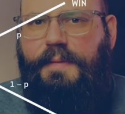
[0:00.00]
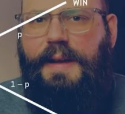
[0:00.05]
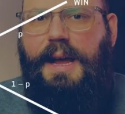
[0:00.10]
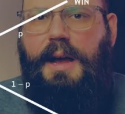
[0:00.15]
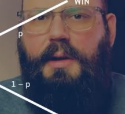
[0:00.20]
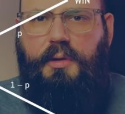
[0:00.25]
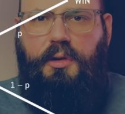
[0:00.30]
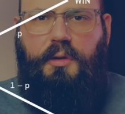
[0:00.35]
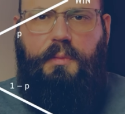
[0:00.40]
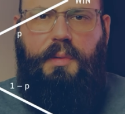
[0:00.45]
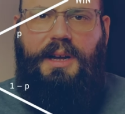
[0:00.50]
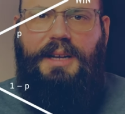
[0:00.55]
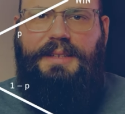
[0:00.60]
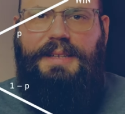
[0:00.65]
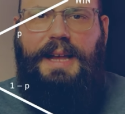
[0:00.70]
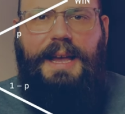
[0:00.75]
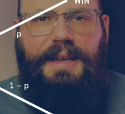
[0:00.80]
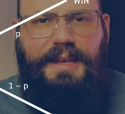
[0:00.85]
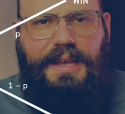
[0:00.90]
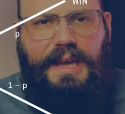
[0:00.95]
values because
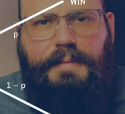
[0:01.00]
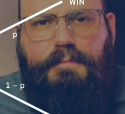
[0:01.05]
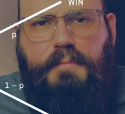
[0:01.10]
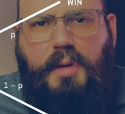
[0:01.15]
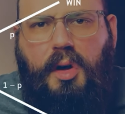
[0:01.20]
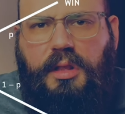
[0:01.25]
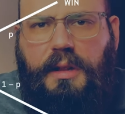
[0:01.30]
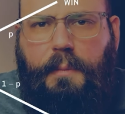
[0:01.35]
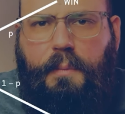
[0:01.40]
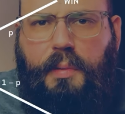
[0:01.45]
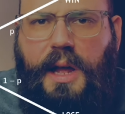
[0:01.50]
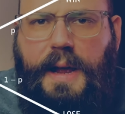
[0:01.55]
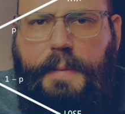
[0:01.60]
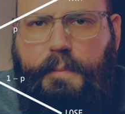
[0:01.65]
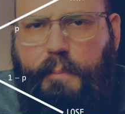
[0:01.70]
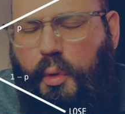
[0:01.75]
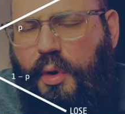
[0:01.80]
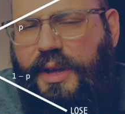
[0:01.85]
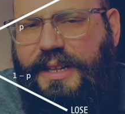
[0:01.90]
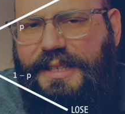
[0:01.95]
I can't multiply
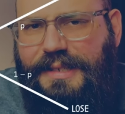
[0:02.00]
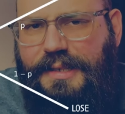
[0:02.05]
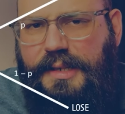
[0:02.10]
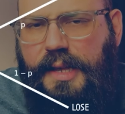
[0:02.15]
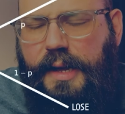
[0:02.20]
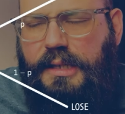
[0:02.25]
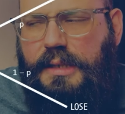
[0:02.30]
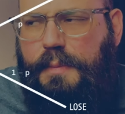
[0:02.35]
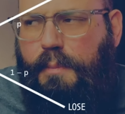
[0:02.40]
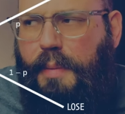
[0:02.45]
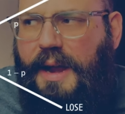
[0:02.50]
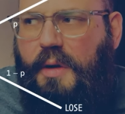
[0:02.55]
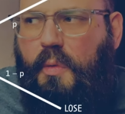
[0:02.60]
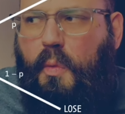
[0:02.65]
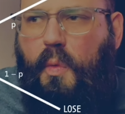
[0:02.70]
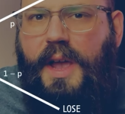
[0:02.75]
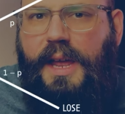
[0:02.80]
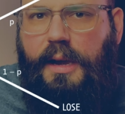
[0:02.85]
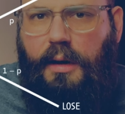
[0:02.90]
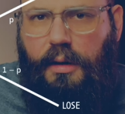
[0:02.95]
zero point six by
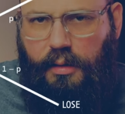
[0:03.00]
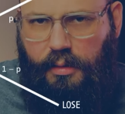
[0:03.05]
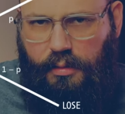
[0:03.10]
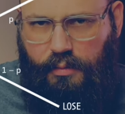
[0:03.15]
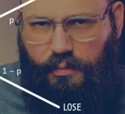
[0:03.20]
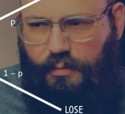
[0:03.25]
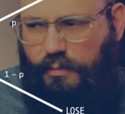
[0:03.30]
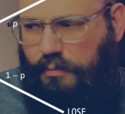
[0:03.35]
win.